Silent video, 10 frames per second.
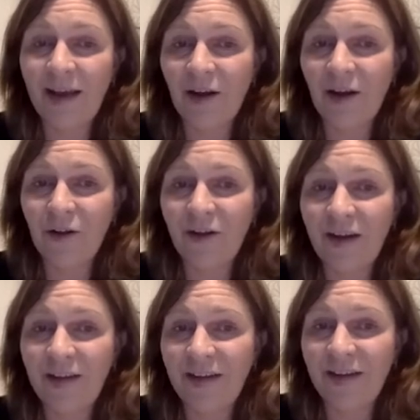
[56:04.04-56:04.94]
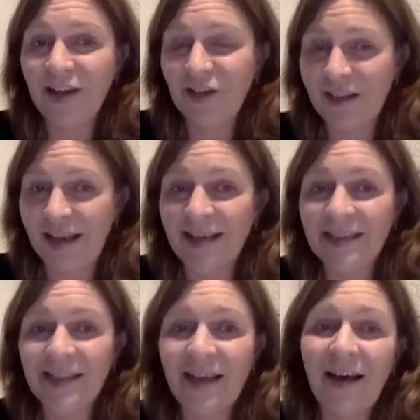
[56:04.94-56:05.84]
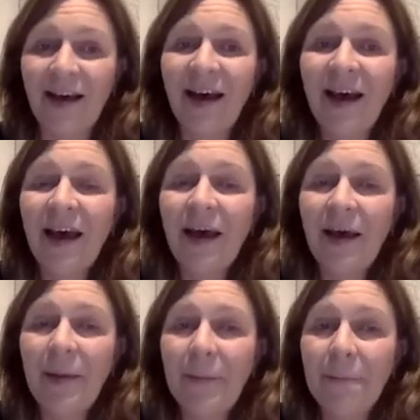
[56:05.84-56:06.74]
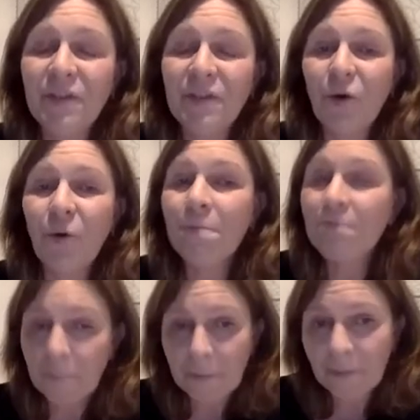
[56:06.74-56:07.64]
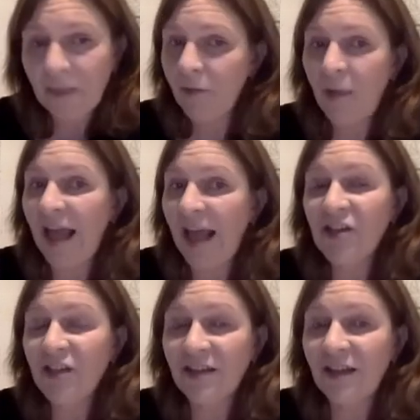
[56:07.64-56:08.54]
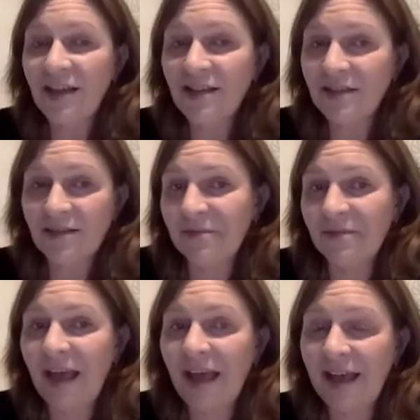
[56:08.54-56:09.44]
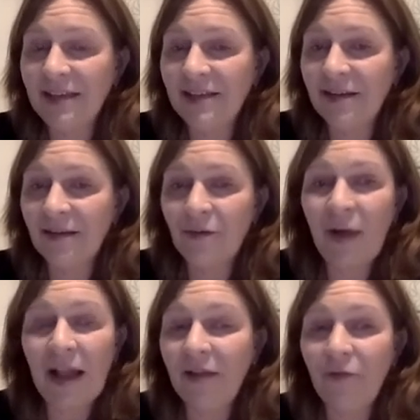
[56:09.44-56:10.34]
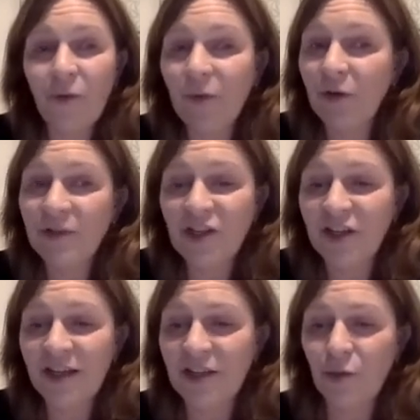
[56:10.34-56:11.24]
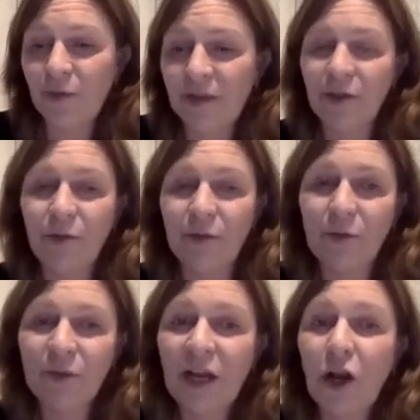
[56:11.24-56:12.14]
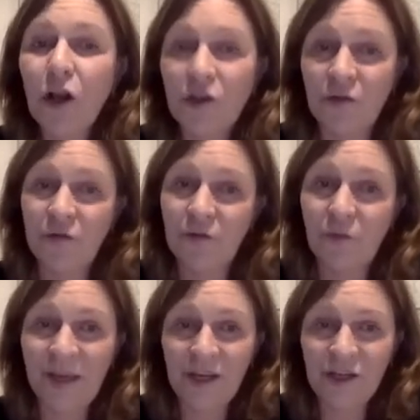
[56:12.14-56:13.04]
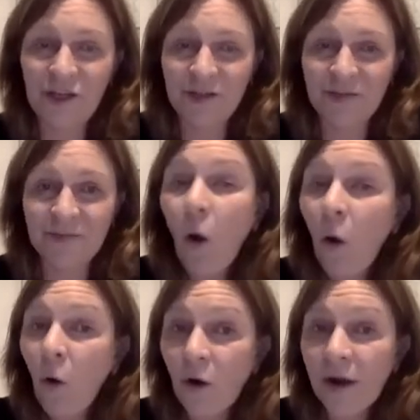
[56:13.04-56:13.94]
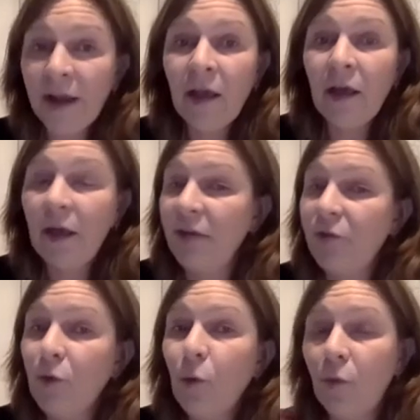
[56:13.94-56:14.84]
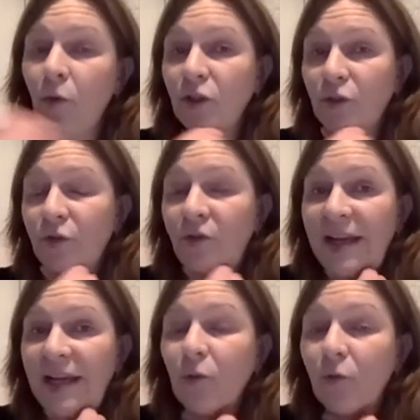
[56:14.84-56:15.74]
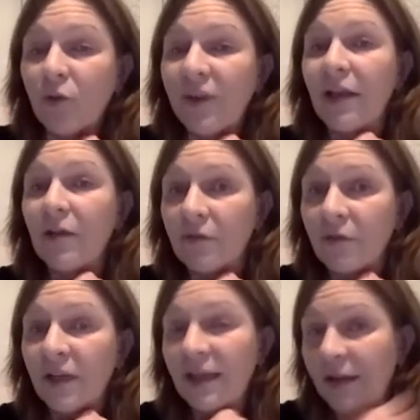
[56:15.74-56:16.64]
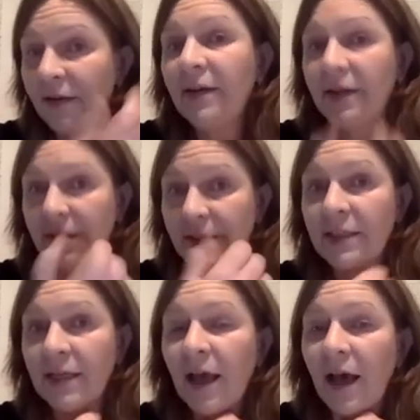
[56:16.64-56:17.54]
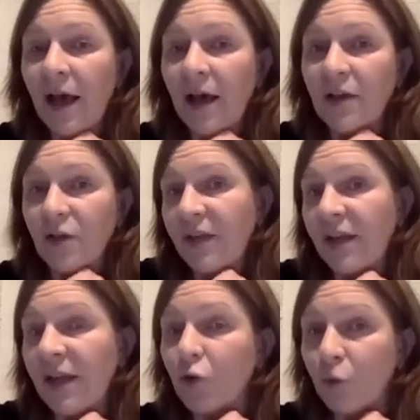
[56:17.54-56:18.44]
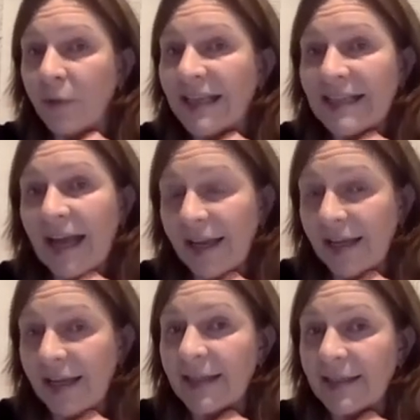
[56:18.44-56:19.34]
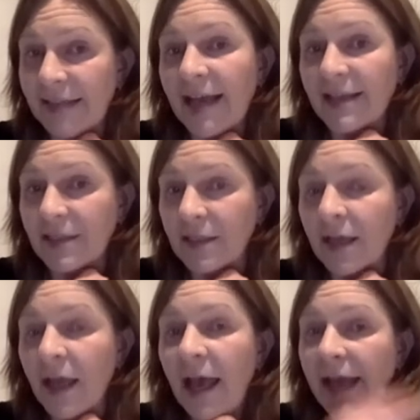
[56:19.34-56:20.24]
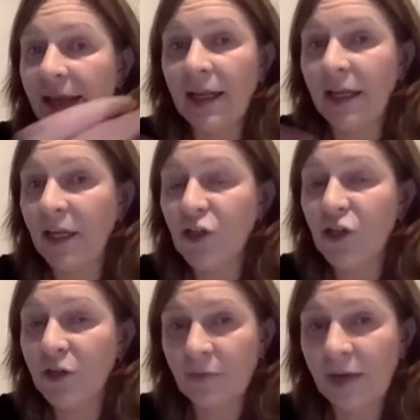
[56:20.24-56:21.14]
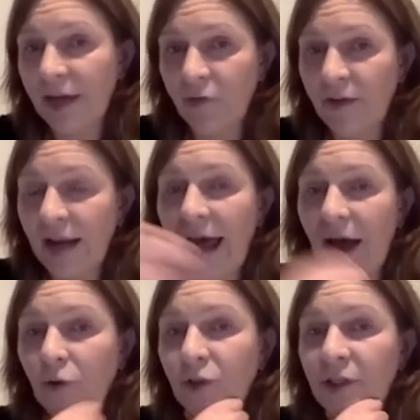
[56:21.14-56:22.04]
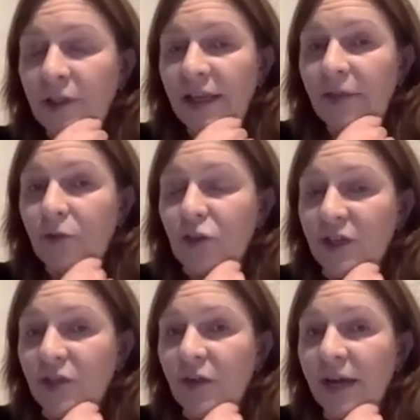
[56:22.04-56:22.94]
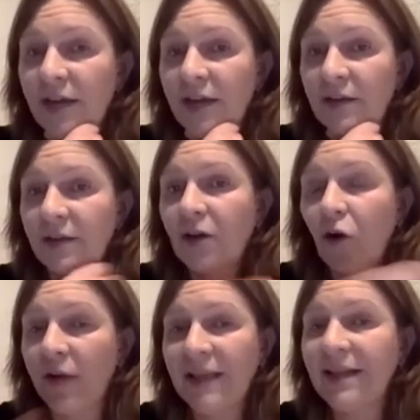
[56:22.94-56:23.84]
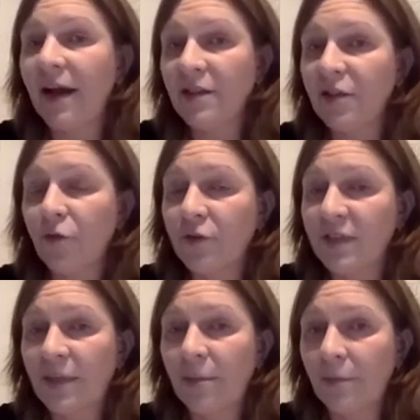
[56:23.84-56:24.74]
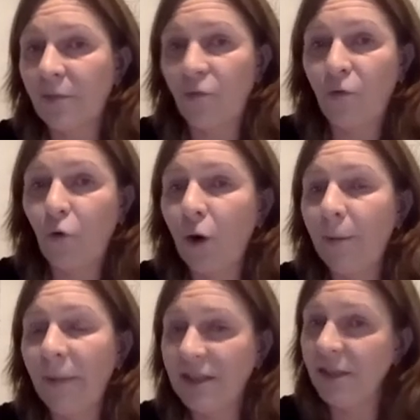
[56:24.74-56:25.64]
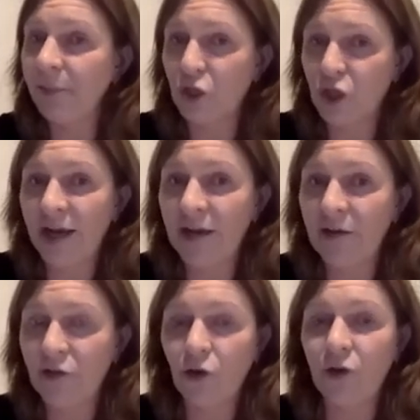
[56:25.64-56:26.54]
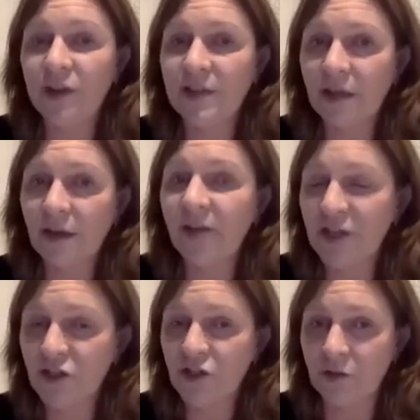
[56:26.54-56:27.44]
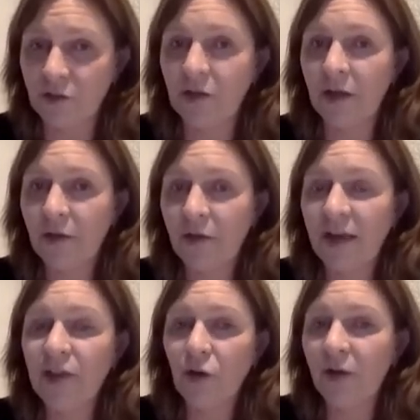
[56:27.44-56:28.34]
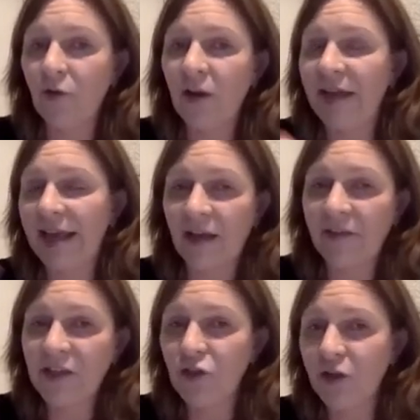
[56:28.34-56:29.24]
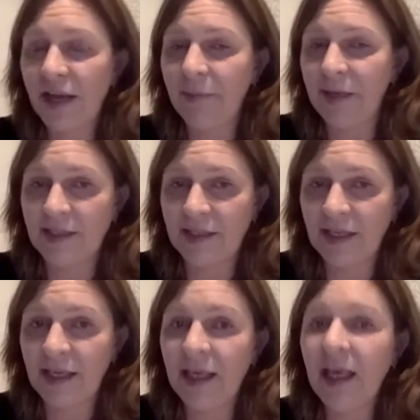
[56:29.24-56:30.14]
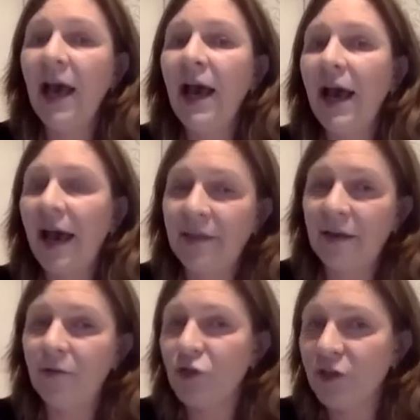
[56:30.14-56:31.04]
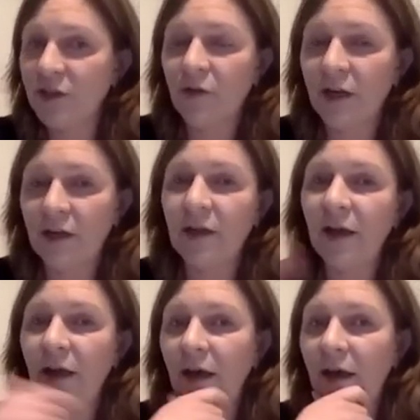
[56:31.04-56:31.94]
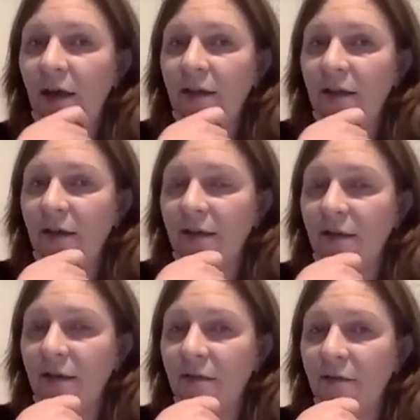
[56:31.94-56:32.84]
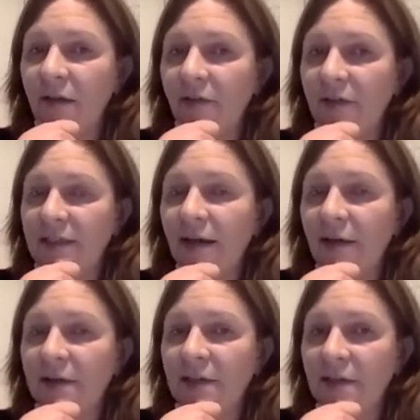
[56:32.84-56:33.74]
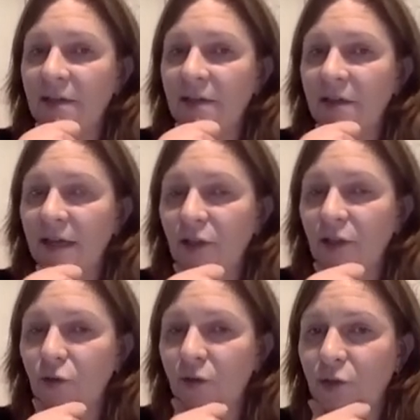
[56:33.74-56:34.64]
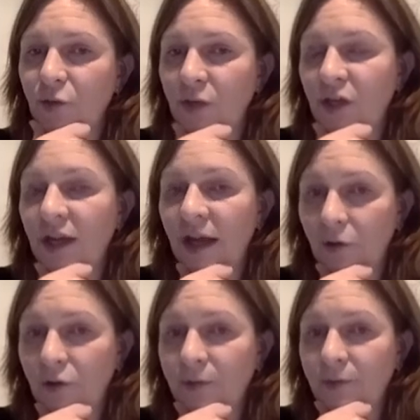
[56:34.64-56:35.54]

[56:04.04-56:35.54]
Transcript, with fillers: are called rather hashtags. Uh, um, so well, hashtag the lesson, and uh, well, from those hashtags you will you, you would get lots of information or if you want to find out what they really learned, uh, so then it could be a tiny little test and in each kind of cloud, they would just write the correct answer for some four multiple choice uh, questions, right? So I would like a question ABC, and they would just write uh, the, the relevant answers into, into each cloud